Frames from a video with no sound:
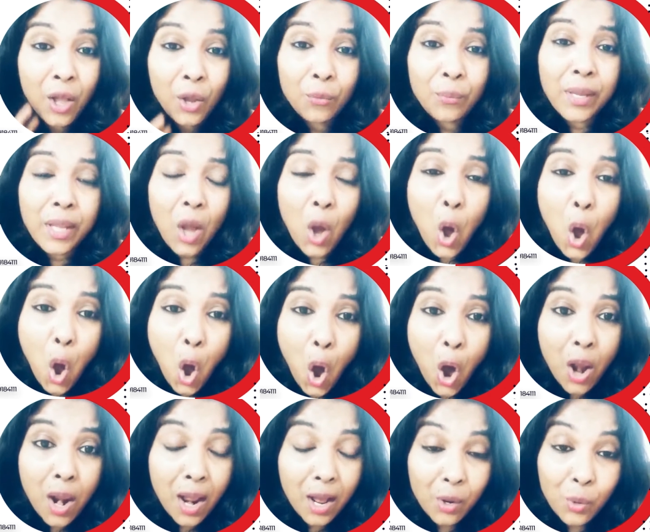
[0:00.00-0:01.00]
We
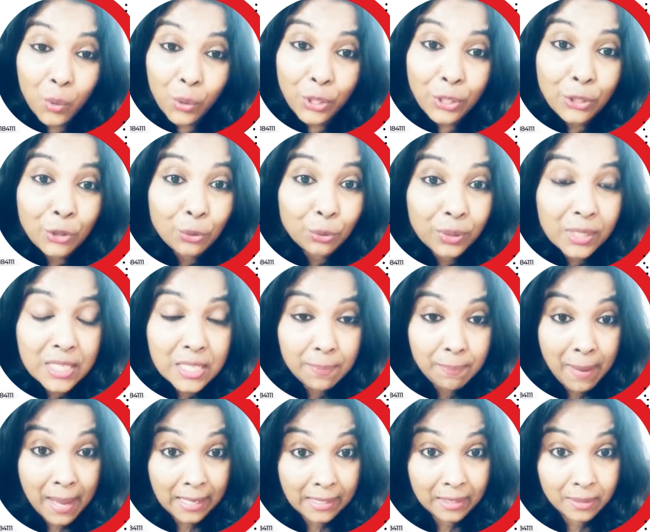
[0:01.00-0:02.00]
all are going through this
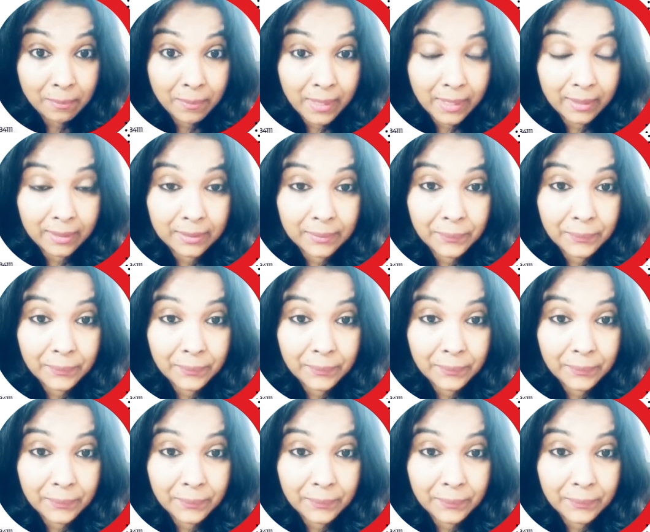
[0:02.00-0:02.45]
pandemic